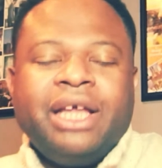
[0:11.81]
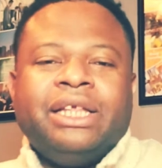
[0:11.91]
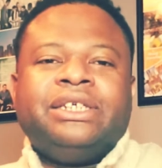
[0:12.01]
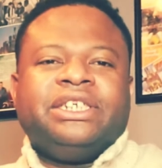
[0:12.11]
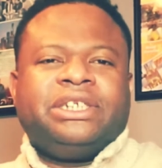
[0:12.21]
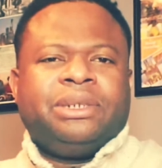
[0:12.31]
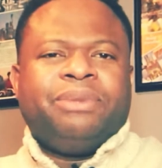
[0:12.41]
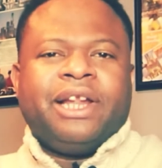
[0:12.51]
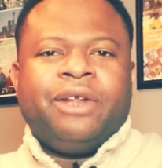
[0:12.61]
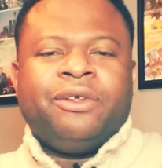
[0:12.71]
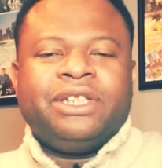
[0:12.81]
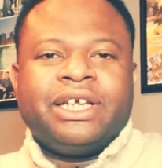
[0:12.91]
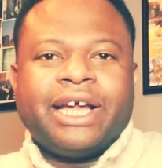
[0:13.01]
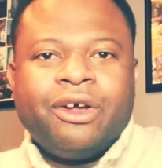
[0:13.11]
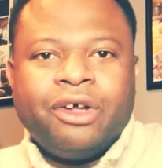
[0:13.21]
This is a ship that I don't
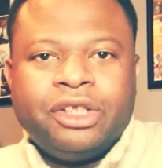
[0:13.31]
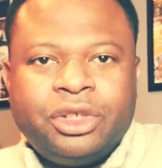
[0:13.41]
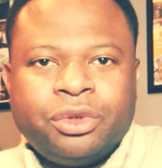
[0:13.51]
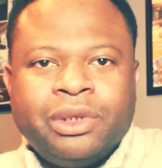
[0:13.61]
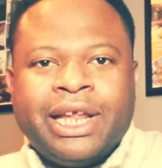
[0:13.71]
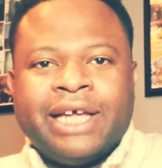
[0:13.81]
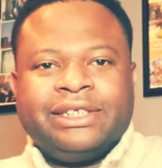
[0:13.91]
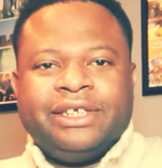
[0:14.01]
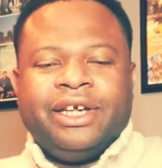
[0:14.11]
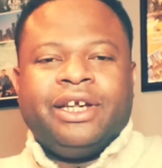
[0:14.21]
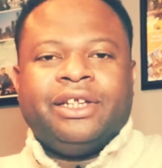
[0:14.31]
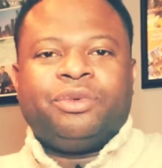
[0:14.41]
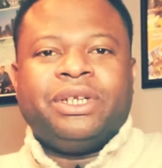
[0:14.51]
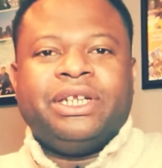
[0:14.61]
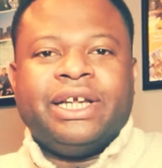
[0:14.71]
think I got to last year in
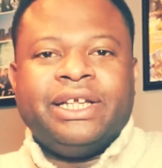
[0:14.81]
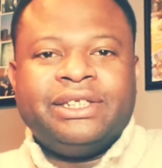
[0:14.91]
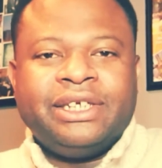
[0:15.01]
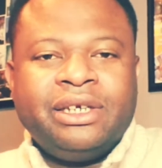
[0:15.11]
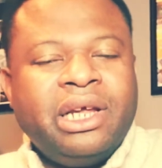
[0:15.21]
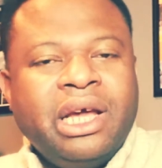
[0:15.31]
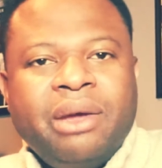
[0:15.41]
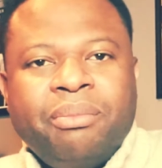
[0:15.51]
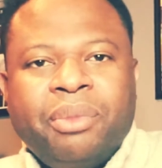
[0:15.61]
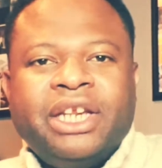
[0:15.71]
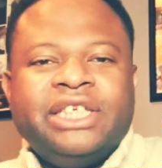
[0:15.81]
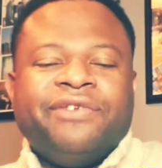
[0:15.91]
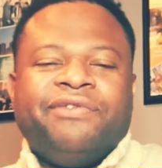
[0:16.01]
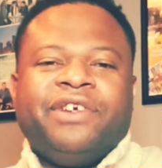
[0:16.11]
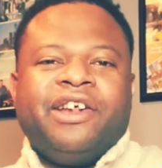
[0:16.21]
2019, but it's
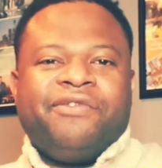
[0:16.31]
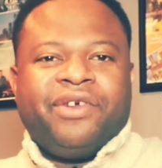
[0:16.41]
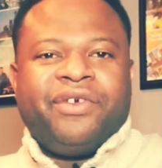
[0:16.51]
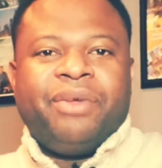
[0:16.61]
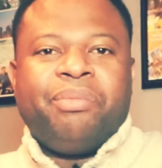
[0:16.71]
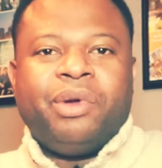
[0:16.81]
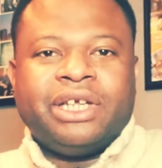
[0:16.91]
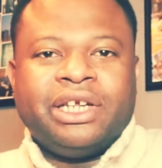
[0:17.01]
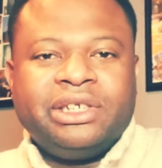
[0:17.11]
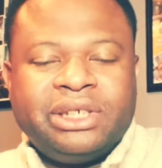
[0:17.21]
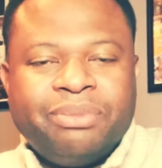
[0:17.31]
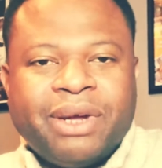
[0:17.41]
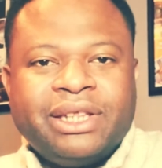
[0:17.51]
a very important ship.